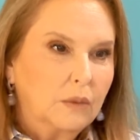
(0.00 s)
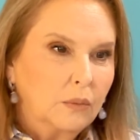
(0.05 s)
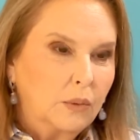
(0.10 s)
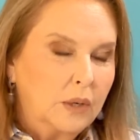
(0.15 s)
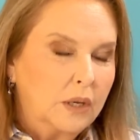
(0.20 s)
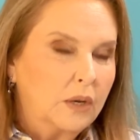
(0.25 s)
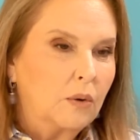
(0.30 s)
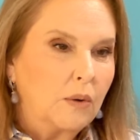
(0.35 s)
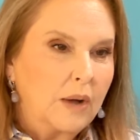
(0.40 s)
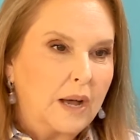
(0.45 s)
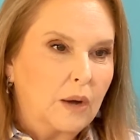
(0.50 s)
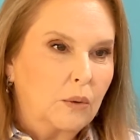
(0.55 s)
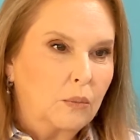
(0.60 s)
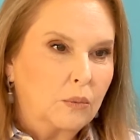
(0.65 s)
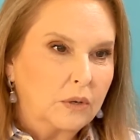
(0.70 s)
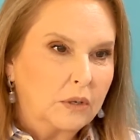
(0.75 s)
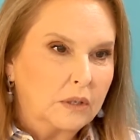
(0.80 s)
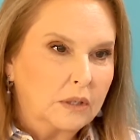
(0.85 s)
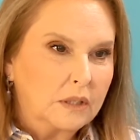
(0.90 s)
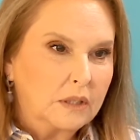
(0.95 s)
we go
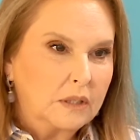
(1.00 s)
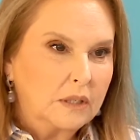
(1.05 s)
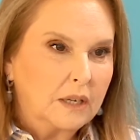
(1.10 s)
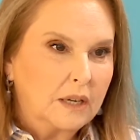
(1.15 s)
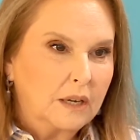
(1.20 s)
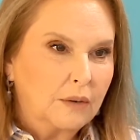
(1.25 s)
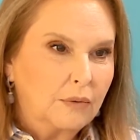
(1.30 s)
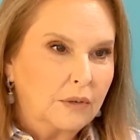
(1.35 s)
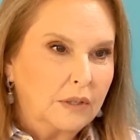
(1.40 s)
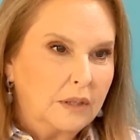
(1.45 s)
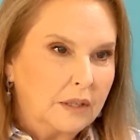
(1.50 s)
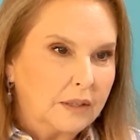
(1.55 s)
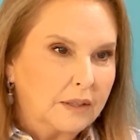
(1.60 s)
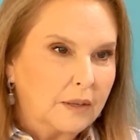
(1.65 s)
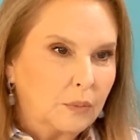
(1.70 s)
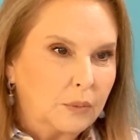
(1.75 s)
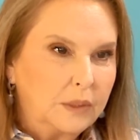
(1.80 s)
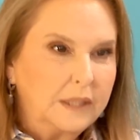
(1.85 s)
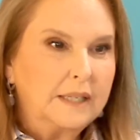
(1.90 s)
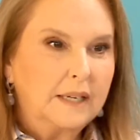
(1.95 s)
outward into everything
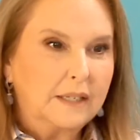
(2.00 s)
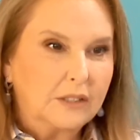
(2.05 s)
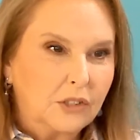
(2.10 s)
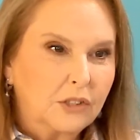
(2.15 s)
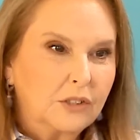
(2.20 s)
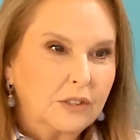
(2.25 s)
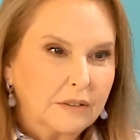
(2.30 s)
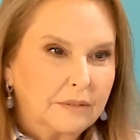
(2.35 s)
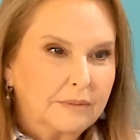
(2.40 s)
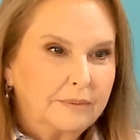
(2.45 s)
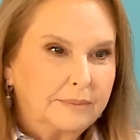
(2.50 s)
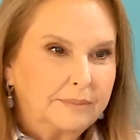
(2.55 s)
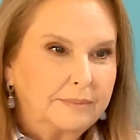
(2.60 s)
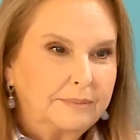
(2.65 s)
that we touch.